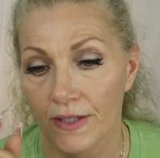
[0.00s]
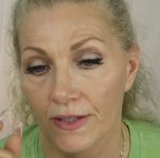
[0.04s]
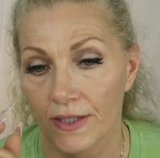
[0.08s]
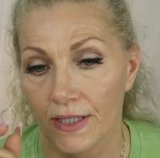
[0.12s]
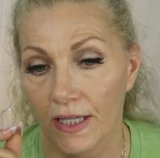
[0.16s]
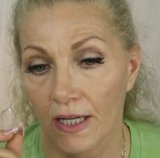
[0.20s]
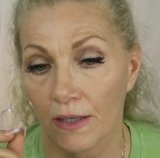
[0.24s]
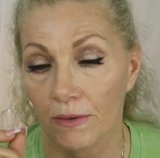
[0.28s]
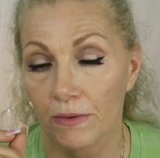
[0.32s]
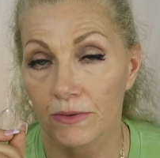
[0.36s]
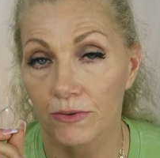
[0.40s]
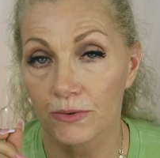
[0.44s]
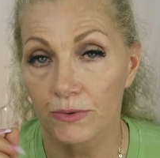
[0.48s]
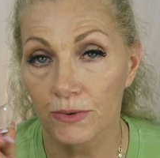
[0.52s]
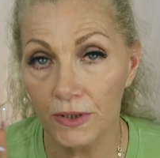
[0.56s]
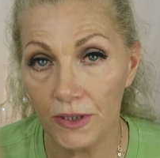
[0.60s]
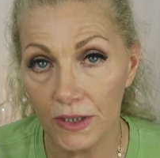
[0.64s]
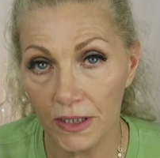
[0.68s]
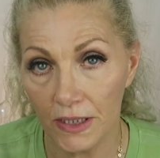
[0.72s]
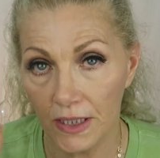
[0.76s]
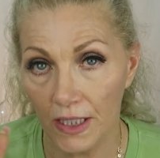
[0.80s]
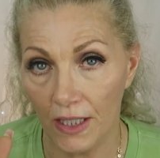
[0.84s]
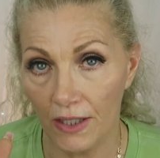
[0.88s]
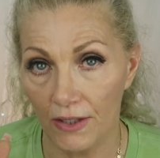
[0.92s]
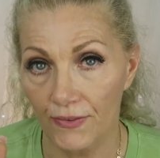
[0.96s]
that I was
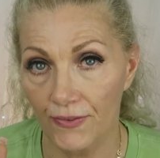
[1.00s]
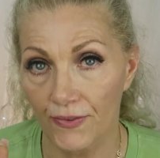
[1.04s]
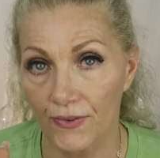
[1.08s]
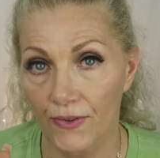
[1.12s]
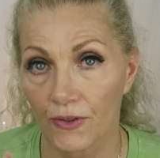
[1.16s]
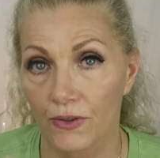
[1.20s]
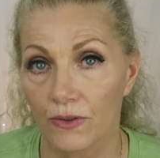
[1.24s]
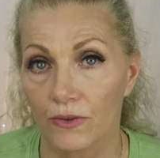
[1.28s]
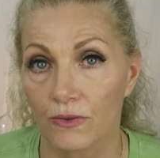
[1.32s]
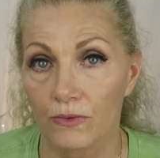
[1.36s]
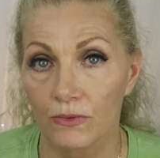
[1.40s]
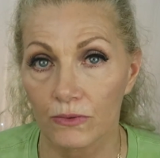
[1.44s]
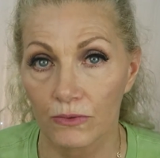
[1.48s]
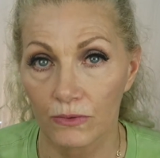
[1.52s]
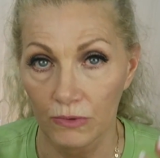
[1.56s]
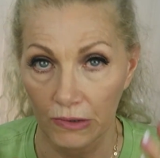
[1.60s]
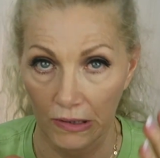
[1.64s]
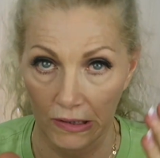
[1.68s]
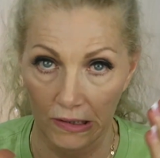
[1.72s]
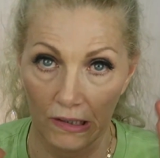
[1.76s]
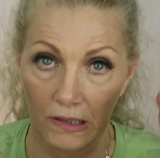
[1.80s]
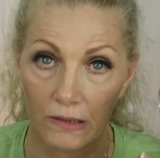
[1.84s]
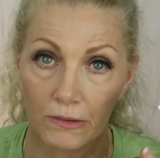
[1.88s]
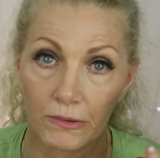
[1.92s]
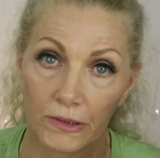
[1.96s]
really careful
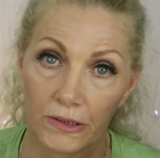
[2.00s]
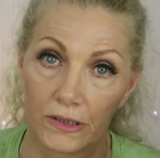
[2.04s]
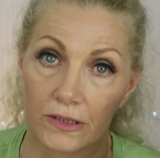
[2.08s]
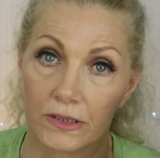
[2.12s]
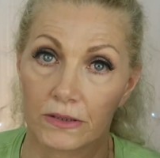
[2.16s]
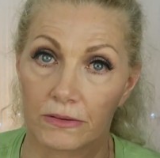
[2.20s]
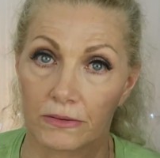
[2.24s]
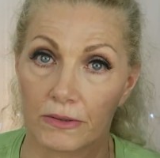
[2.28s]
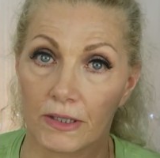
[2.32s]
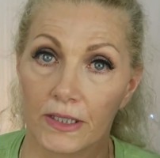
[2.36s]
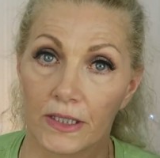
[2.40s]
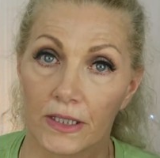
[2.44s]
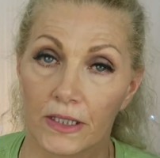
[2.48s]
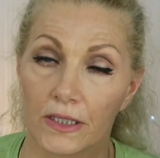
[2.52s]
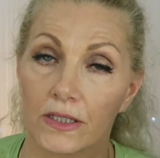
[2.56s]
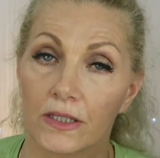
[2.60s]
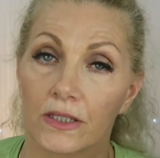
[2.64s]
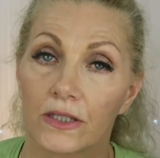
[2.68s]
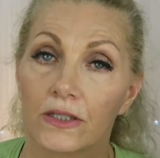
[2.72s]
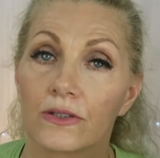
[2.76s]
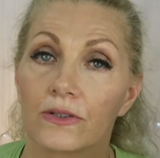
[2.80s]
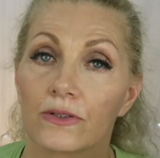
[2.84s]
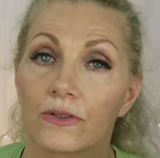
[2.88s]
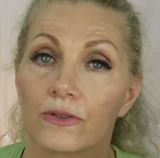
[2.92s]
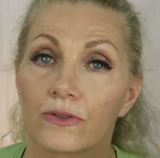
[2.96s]
when I was sweating
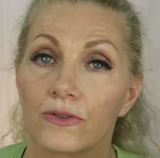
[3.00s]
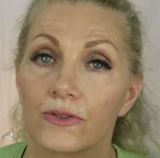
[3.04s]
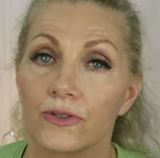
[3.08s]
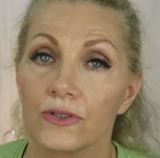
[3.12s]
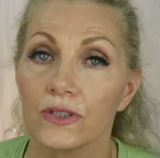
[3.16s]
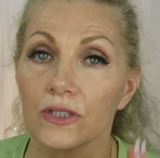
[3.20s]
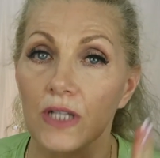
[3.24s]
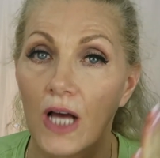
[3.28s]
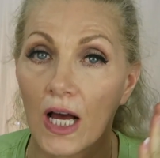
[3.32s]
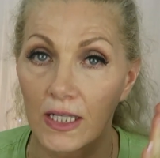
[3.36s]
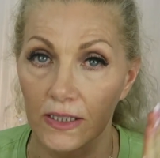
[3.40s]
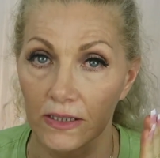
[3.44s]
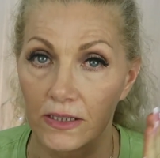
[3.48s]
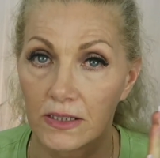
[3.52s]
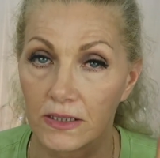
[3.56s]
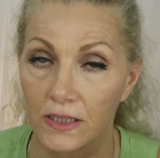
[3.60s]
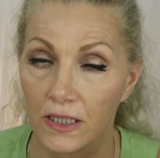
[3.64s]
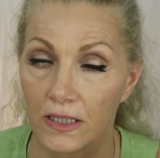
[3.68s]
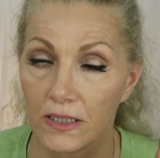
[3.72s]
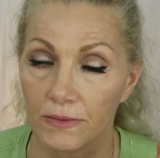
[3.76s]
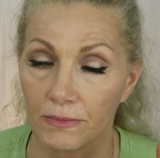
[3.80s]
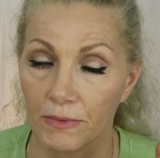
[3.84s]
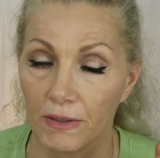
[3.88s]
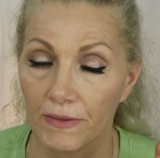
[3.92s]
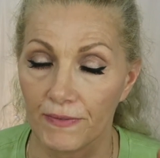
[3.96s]
huge not to
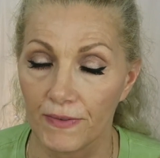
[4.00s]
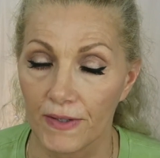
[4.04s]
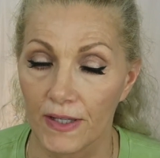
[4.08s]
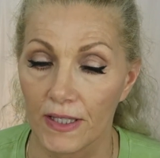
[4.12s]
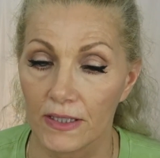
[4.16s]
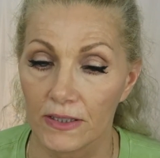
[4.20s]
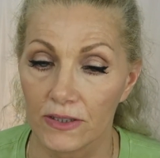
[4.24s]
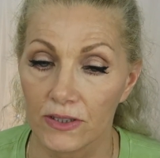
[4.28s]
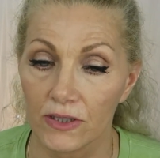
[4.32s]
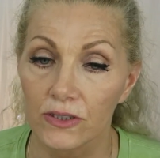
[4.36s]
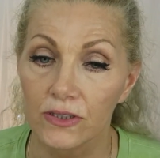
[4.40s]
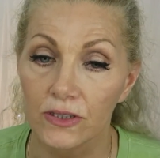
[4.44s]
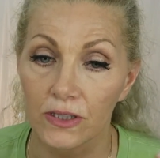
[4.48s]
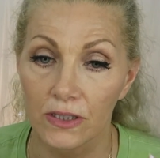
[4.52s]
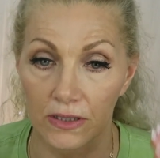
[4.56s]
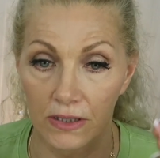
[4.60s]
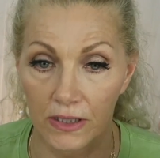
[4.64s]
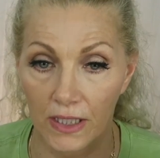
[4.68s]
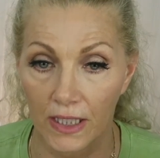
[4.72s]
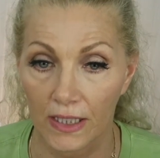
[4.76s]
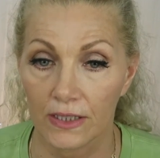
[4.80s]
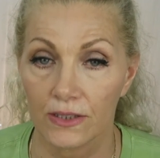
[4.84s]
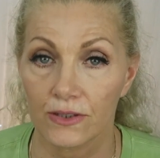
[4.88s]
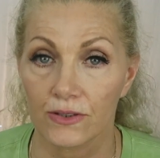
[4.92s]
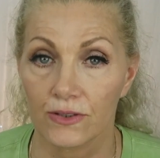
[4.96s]
touch my face just to
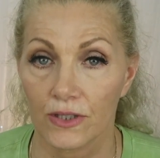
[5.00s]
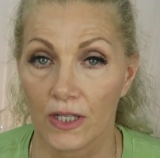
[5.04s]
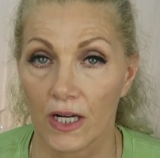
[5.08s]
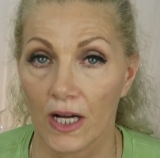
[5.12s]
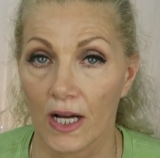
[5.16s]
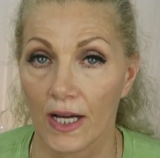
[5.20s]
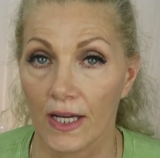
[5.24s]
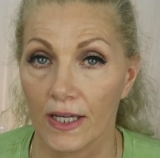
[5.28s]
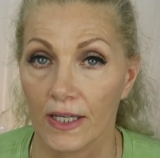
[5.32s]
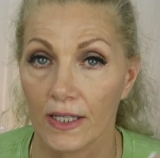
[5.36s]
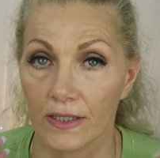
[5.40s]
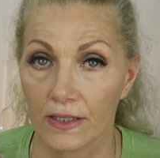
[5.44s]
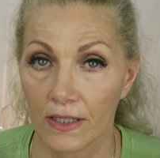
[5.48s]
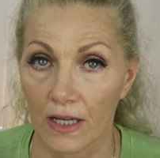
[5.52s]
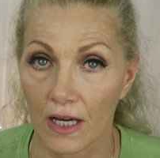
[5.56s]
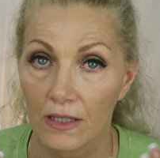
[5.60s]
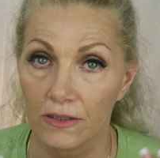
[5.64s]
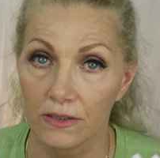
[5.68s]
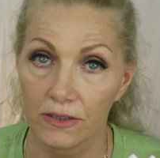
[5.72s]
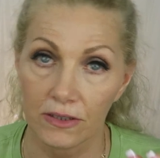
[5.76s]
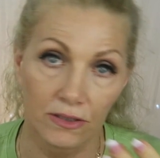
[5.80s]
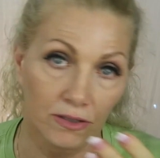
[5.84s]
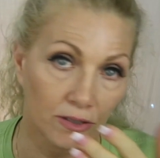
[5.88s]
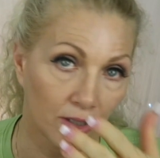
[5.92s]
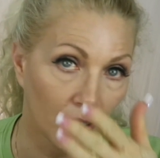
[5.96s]
let it dry and
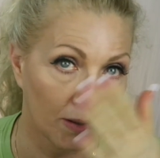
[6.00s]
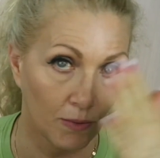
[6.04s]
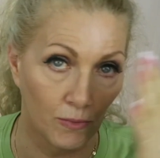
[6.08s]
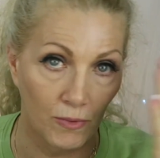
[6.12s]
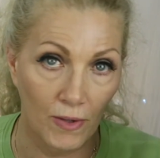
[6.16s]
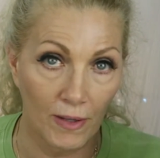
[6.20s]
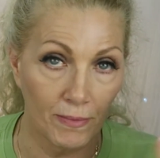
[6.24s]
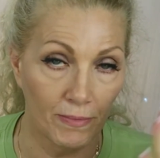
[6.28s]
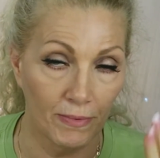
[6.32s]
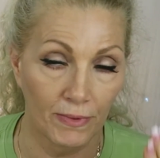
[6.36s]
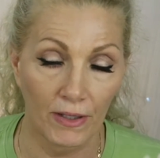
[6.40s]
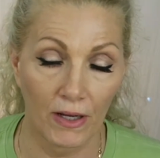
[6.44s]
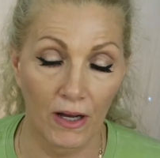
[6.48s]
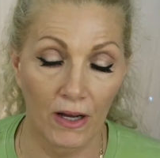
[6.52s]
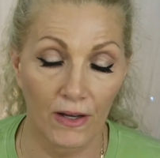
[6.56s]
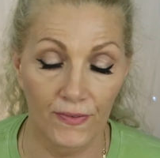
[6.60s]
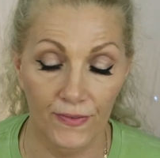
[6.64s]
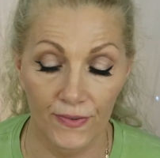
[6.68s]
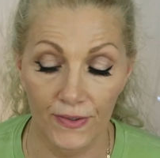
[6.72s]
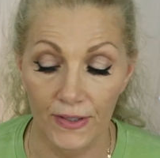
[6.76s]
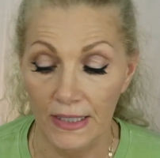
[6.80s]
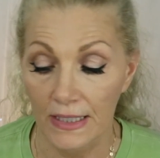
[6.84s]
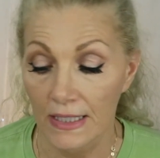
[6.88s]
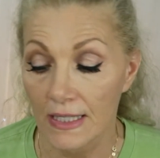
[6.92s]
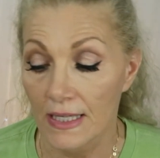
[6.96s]
not to try and wipe it off